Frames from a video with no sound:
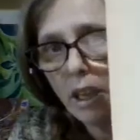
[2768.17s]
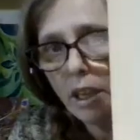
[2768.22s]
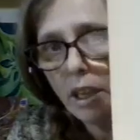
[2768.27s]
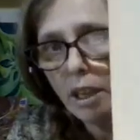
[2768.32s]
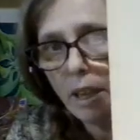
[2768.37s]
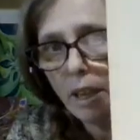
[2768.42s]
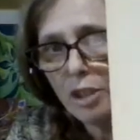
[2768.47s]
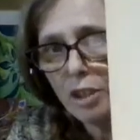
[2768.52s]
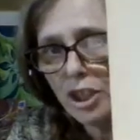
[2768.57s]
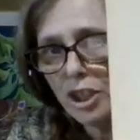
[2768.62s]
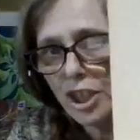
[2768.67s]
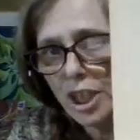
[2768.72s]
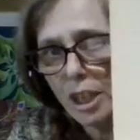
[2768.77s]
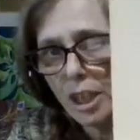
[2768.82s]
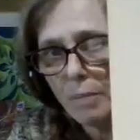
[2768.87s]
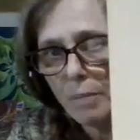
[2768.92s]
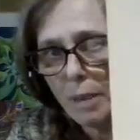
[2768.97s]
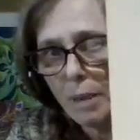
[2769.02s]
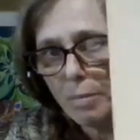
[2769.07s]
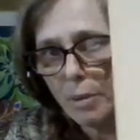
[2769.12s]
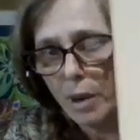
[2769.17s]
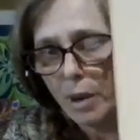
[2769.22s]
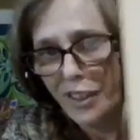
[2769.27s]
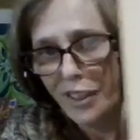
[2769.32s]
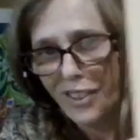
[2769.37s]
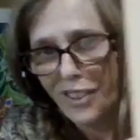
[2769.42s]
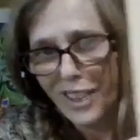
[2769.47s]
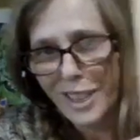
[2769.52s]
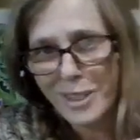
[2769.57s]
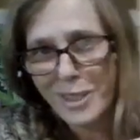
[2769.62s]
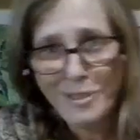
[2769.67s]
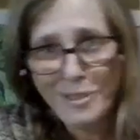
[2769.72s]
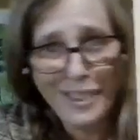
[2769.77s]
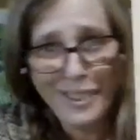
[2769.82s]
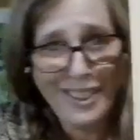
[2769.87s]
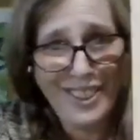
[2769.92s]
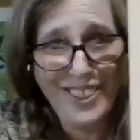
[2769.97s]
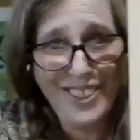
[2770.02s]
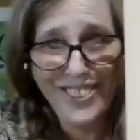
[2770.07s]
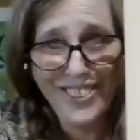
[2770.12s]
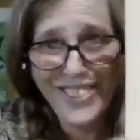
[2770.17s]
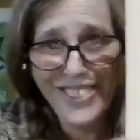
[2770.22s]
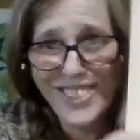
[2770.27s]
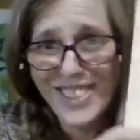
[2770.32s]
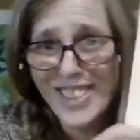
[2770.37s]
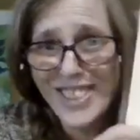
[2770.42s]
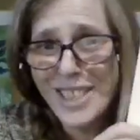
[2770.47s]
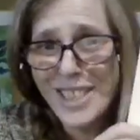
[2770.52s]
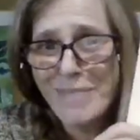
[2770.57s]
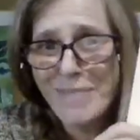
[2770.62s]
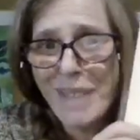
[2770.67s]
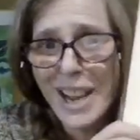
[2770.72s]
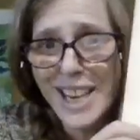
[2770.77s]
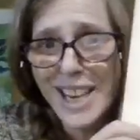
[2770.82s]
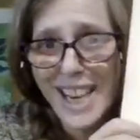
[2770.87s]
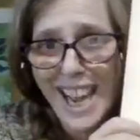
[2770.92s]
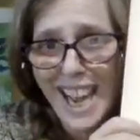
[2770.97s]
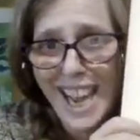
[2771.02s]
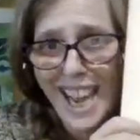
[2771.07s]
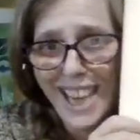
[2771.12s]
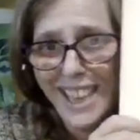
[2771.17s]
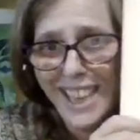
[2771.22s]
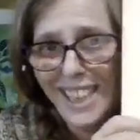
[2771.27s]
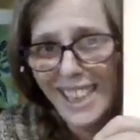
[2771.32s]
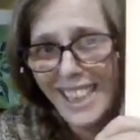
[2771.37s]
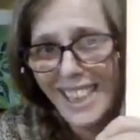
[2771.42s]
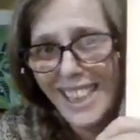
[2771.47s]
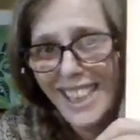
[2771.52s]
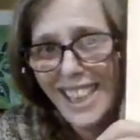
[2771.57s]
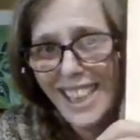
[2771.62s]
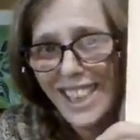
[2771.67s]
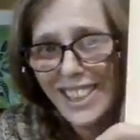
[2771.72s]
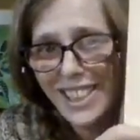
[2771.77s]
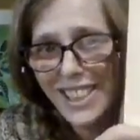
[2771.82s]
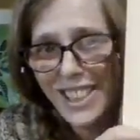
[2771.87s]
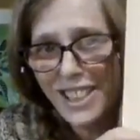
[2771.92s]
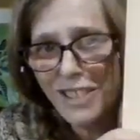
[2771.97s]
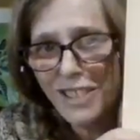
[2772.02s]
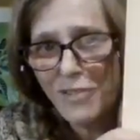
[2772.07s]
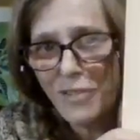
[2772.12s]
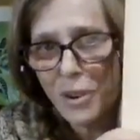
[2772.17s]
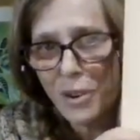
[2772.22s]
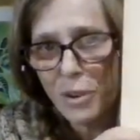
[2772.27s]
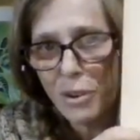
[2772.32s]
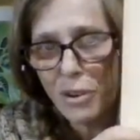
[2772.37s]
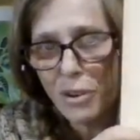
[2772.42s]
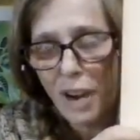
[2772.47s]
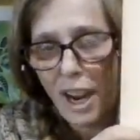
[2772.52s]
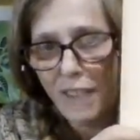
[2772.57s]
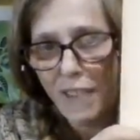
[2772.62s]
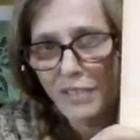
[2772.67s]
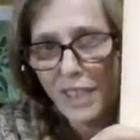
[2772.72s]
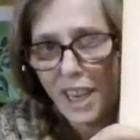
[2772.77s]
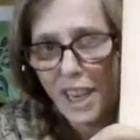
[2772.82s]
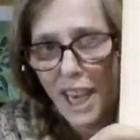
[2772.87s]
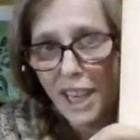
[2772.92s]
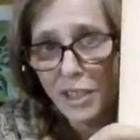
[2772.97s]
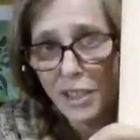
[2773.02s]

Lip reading: I'm just sharing my process with you. So this is my dad. This is a photograph that I